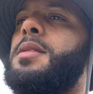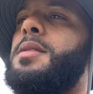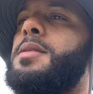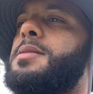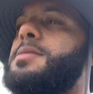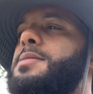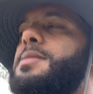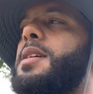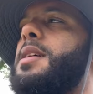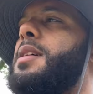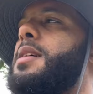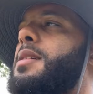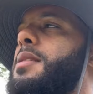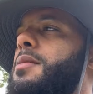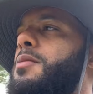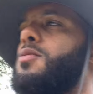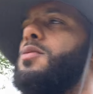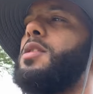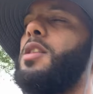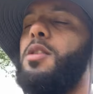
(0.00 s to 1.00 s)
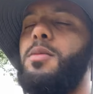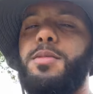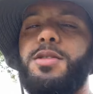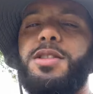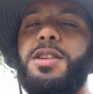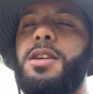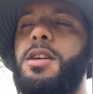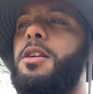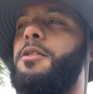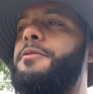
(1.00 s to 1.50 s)
said when
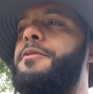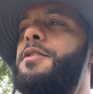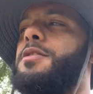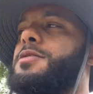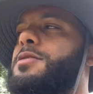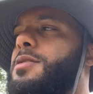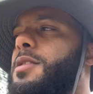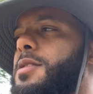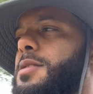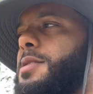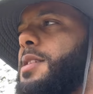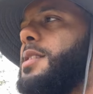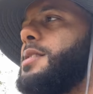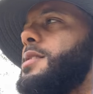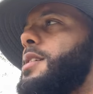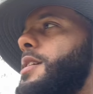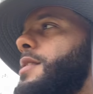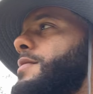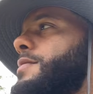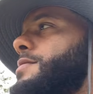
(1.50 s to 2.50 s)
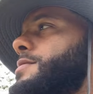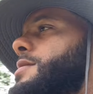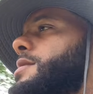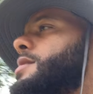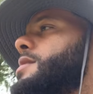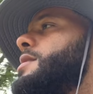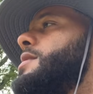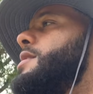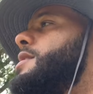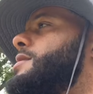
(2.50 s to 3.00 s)
Lomachenko first ducked Tank Davis,
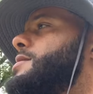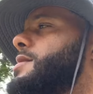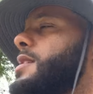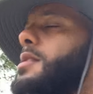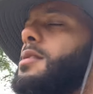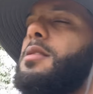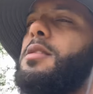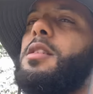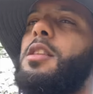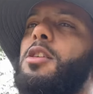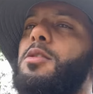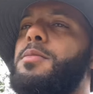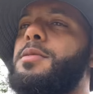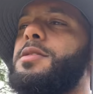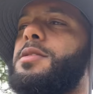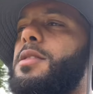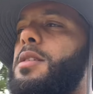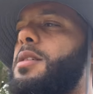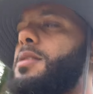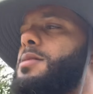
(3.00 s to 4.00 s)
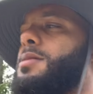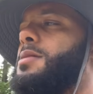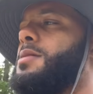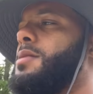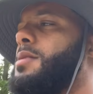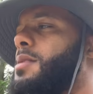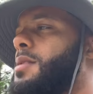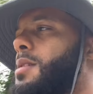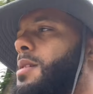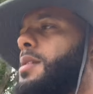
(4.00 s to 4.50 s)
he said, look, Loma ducks.
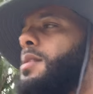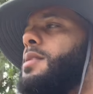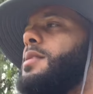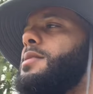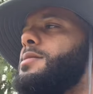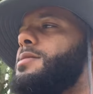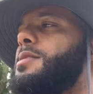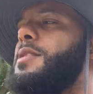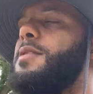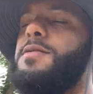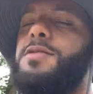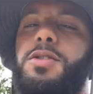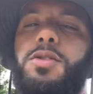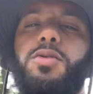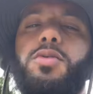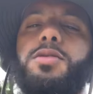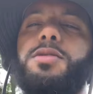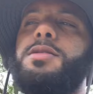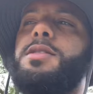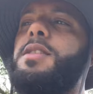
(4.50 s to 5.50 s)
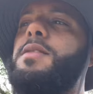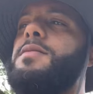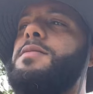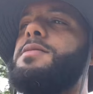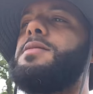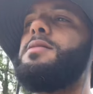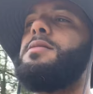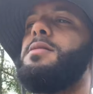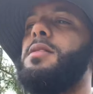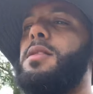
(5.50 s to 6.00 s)
Let's see if Shakur
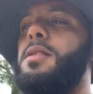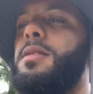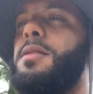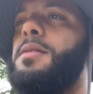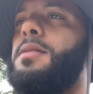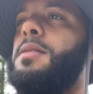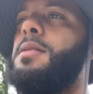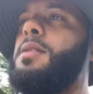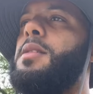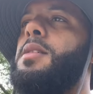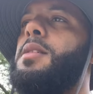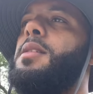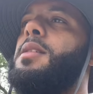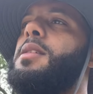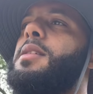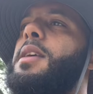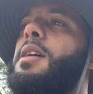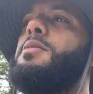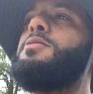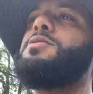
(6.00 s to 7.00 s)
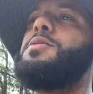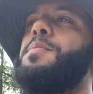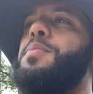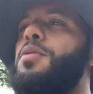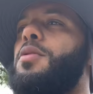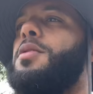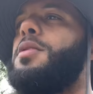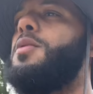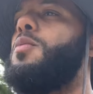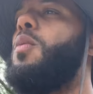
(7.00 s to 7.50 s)
Stevenson ducks. And that was
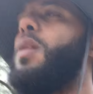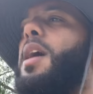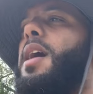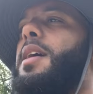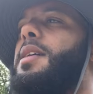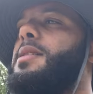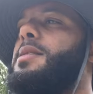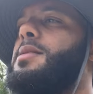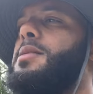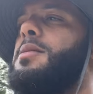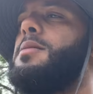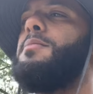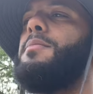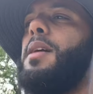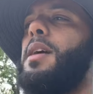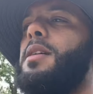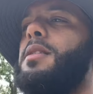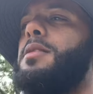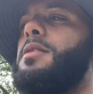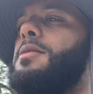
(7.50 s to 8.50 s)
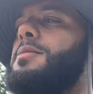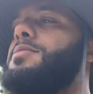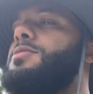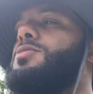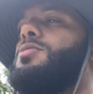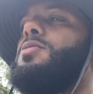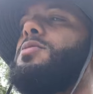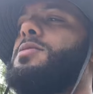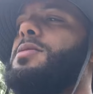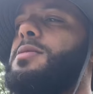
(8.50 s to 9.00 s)
reported widely by
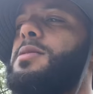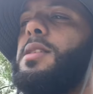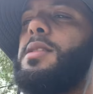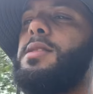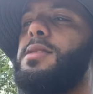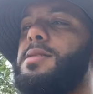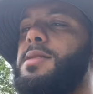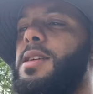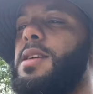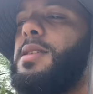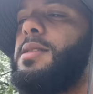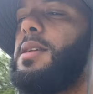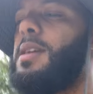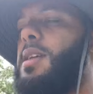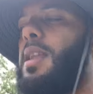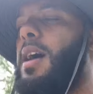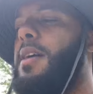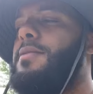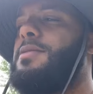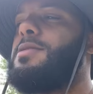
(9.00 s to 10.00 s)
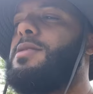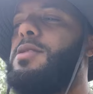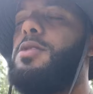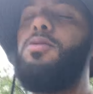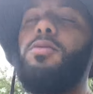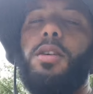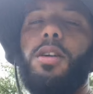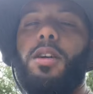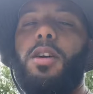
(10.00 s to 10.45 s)
sources that he said that. Obviously, you can